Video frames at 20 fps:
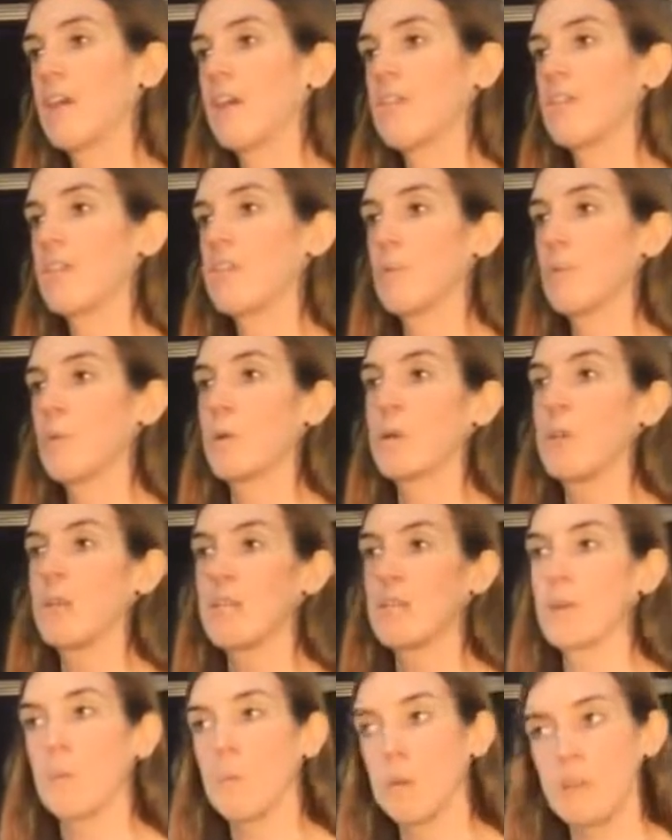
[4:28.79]
So when
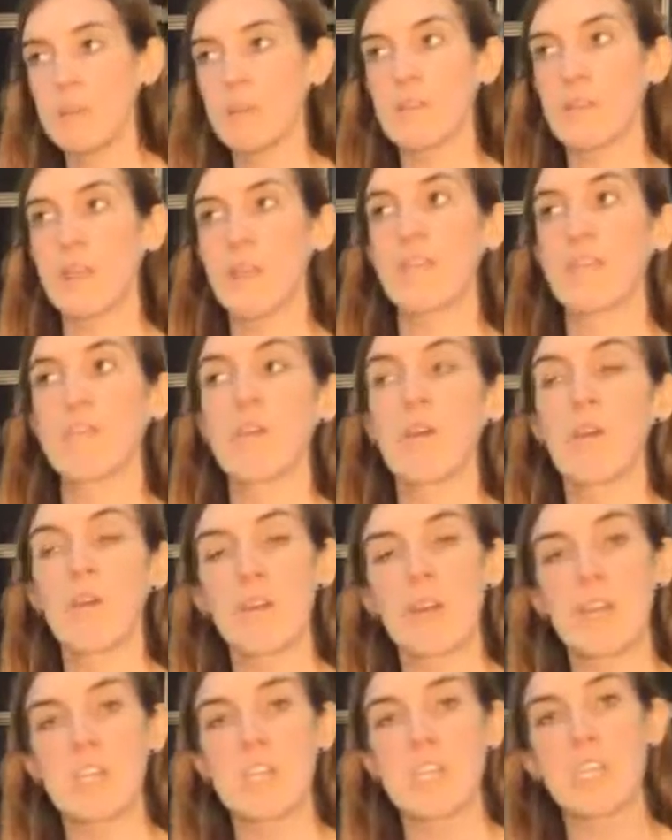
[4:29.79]
someone says
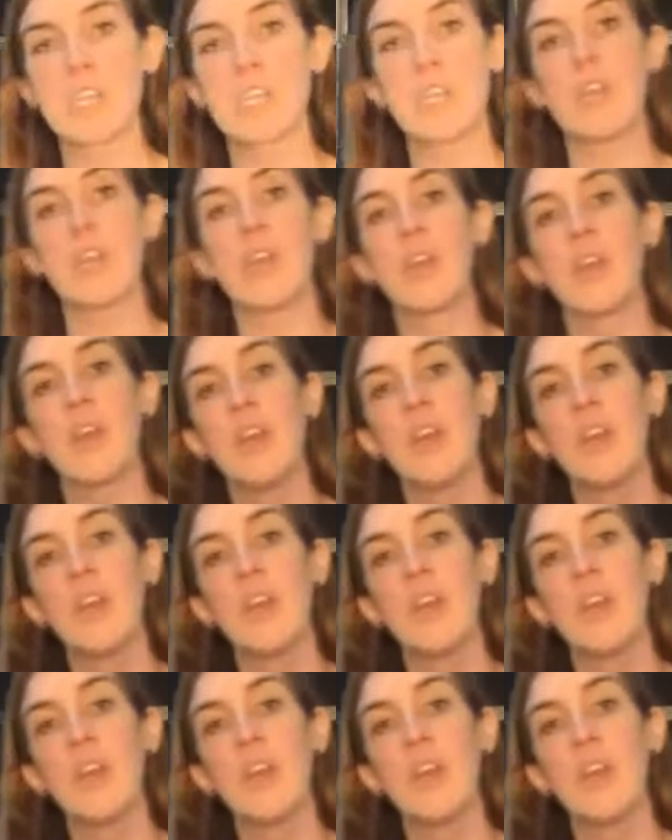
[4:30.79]
sorry to you,